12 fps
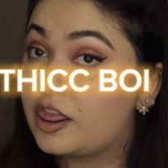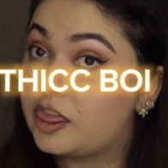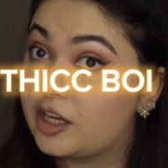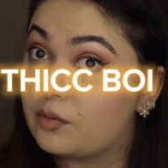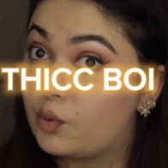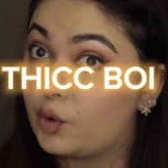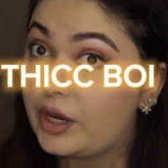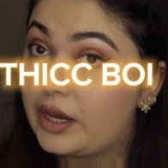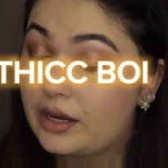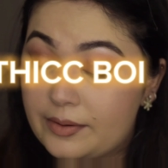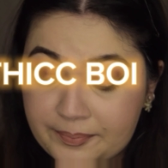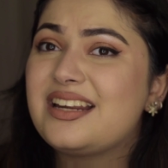Thick boy.
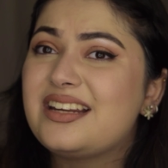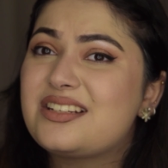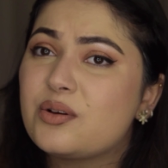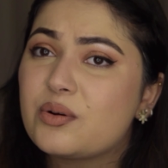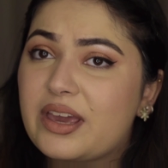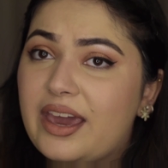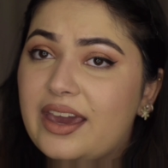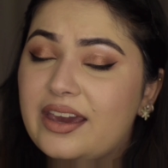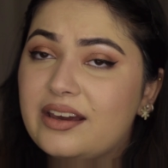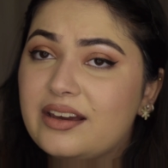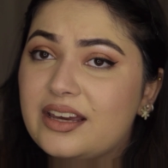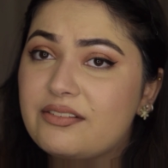It's
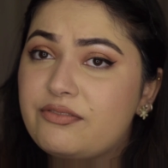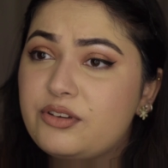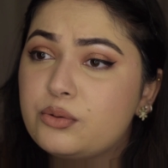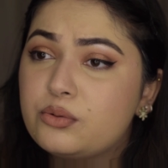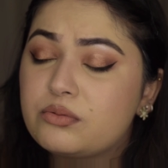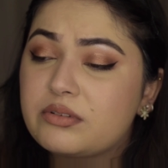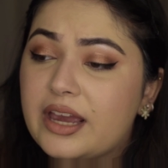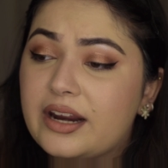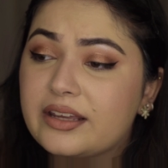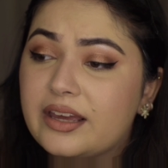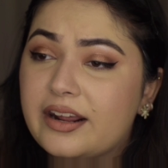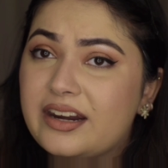okay if you can't
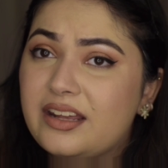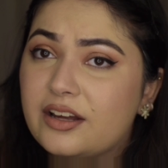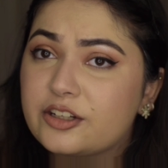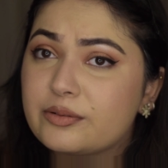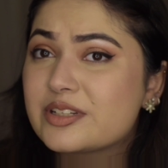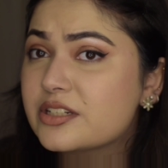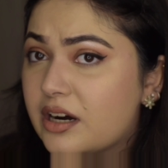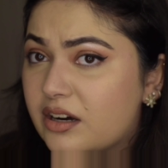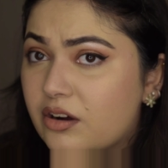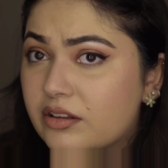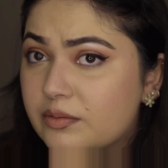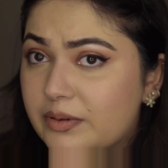get any other
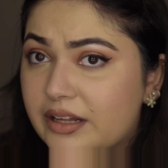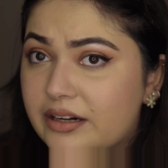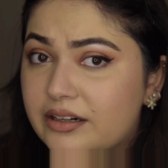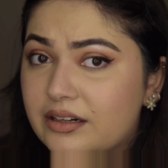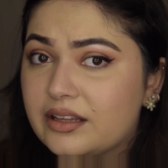mascara on the planet.